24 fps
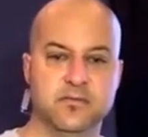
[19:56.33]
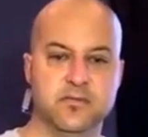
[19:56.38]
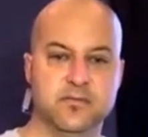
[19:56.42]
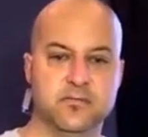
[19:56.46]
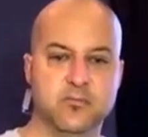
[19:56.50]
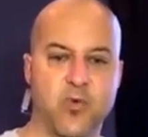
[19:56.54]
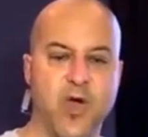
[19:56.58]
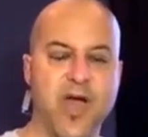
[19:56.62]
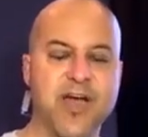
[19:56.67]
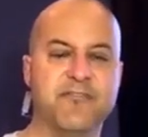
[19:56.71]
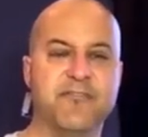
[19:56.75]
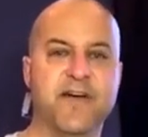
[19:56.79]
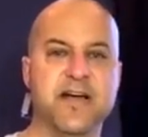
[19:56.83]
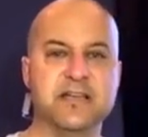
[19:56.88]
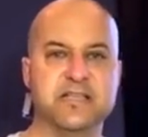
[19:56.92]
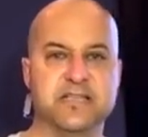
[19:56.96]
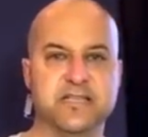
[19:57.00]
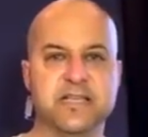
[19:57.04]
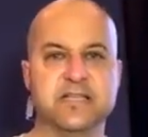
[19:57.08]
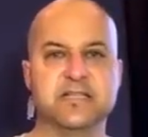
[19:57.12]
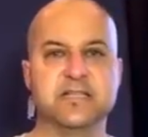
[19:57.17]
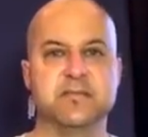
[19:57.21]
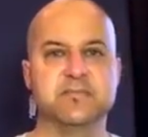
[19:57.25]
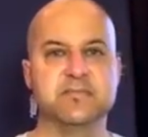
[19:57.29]
Wi-Fi
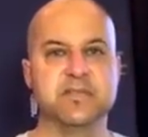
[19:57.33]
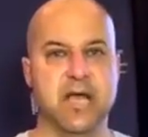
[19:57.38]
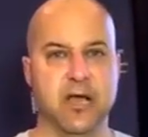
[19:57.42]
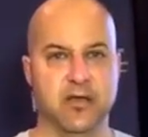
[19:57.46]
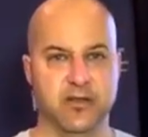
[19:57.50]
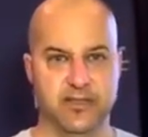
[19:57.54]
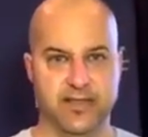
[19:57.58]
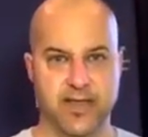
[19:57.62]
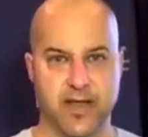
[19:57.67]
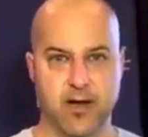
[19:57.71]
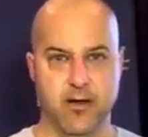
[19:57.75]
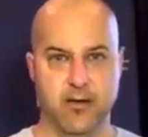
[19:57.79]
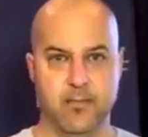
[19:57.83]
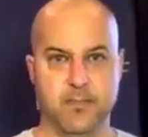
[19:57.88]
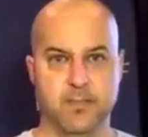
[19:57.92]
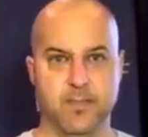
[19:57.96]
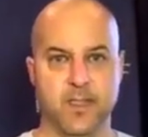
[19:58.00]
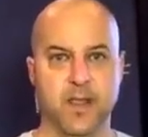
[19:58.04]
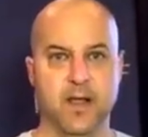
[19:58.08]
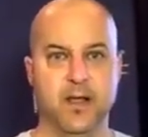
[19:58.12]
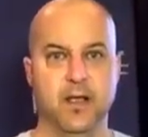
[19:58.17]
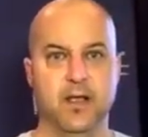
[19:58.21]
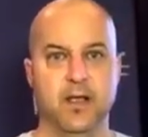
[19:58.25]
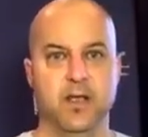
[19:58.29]
systems out there.
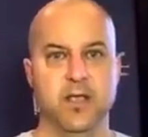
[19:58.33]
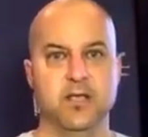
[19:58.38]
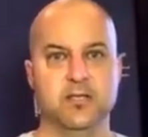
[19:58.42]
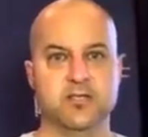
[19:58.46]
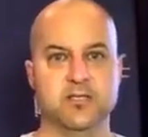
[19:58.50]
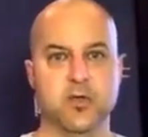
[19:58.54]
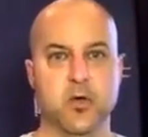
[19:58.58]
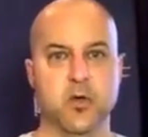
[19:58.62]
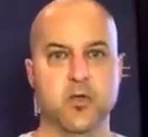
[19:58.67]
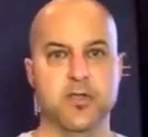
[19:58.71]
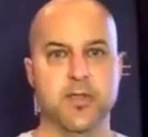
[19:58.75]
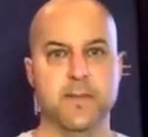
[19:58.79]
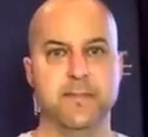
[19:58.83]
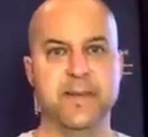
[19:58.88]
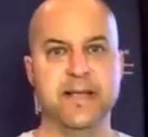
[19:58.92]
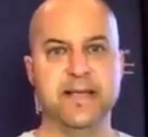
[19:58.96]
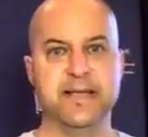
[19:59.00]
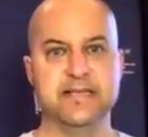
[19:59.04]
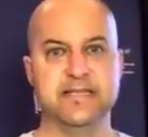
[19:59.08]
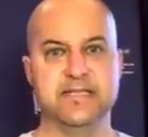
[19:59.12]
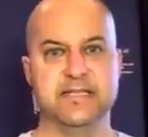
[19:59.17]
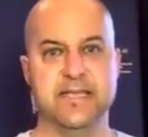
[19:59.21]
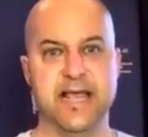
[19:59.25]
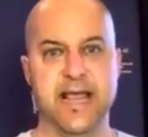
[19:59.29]
So the
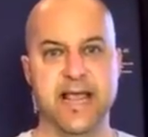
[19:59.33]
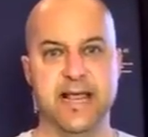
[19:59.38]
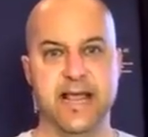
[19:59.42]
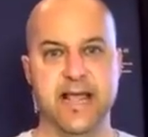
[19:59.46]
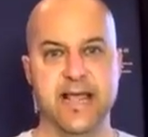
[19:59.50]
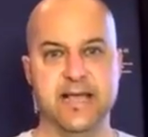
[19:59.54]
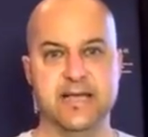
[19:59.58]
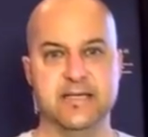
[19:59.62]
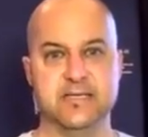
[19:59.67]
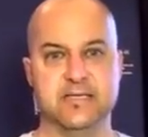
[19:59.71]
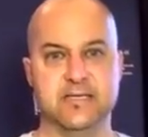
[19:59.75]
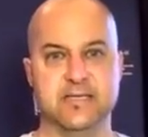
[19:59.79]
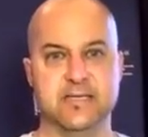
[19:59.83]
biggest thing is